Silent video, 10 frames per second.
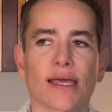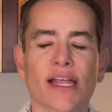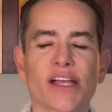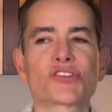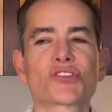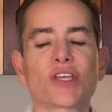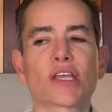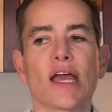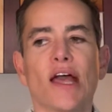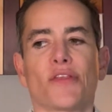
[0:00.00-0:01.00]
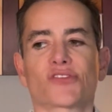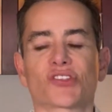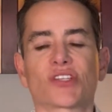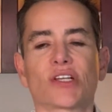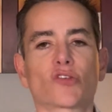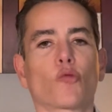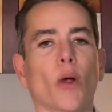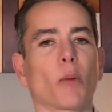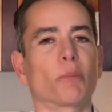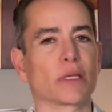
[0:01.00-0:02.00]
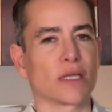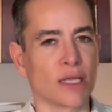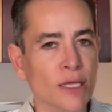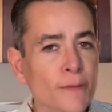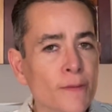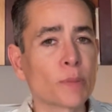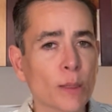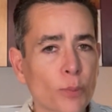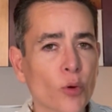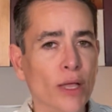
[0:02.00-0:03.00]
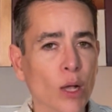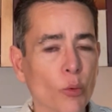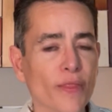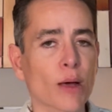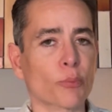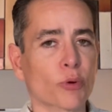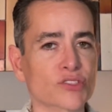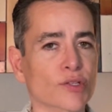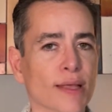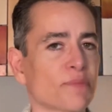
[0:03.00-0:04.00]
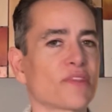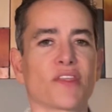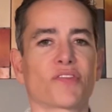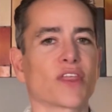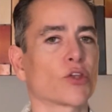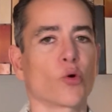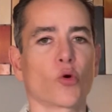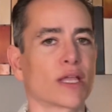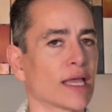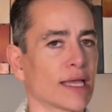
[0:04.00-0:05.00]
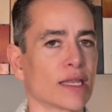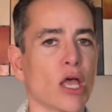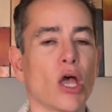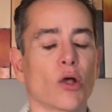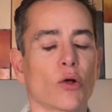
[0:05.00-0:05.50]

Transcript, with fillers: and I just think there's a sense of well being that people get with alprazolam that they don't get.